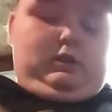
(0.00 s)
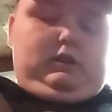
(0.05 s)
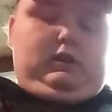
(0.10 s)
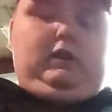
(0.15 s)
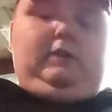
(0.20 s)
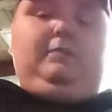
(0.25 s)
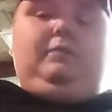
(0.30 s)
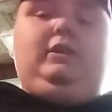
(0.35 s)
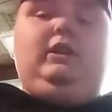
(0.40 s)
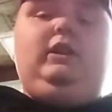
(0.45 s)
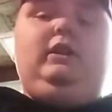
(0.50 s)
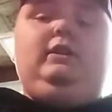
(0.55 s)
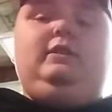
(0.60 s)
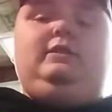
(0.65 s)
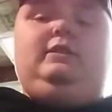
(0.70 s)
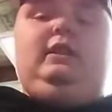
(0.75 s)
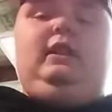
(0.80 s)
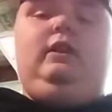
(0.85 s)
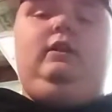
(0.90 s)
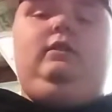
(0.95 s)
completely
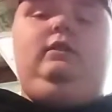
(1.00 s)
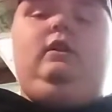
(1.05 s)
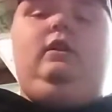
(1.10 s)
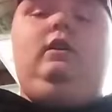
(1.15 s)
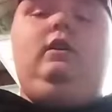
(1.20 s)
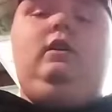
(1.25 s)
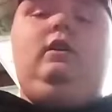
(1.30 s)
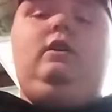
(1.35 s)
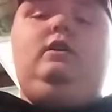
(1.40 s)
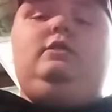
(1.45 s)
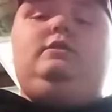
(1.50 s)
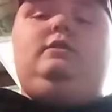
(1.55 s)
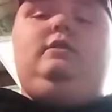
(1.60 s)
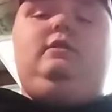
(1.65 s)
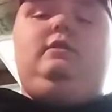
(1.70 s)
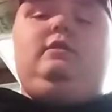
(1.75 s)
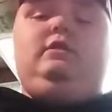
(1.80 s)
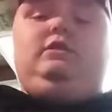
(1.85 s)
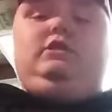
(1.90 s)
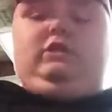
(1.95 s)
sealed, so
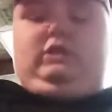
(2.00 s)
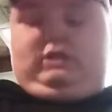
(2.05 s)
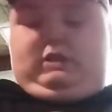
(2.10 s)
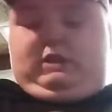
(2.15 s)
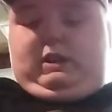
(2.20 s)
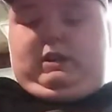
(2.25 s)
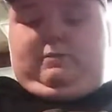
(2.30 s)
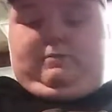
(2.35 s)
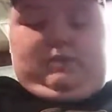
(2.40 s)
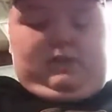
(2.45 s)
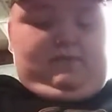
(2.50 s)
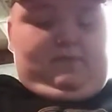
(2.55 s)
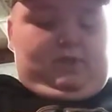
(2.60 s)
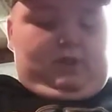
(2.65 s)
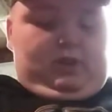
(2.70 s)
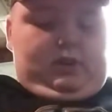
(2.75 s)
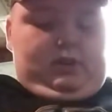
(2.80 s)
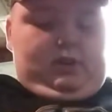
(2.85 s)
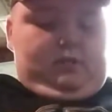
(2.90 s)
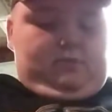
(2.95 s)
there's just empty
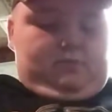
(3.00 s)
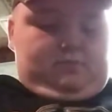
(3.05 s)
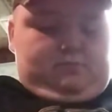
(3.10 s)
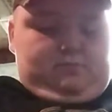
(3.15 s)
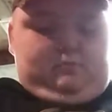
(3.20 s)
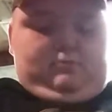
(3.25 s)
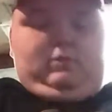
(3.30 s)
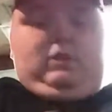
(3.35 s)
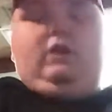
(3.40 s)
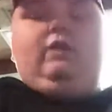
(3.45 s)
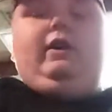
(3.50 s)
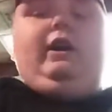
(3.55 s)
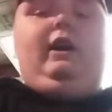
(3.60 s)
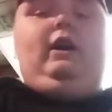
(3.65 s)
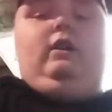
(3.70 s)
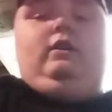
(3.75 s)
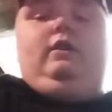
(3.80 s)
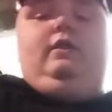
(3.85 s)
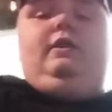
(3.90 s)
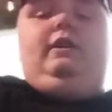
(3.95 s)
volume, no
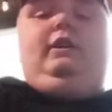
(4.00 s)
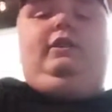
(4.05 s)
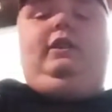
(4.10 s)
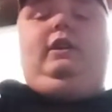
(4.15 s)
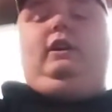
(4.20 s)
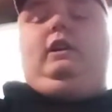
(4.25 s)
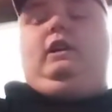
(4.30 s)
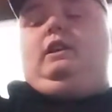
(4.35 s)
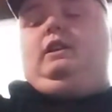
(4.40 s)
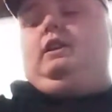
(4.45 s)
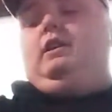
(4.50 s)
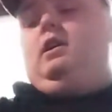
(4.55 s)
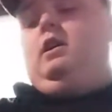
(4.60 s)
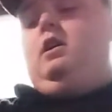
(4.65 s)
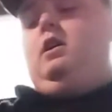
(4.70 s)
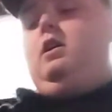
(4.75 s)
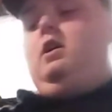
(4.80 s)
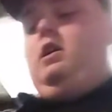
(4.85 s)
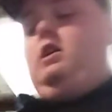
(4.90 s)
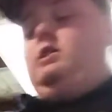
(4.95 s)
air, no anything in it.
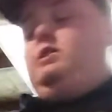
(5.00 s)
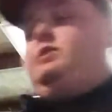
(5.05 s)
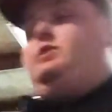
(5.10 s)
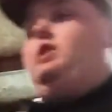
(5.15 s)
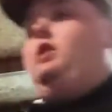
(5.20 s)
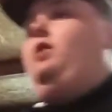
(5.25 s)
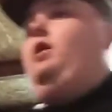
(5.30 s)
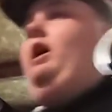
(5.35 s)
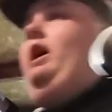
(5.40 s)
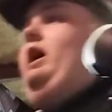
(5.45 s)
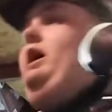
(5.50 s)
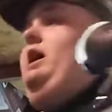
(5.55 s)
So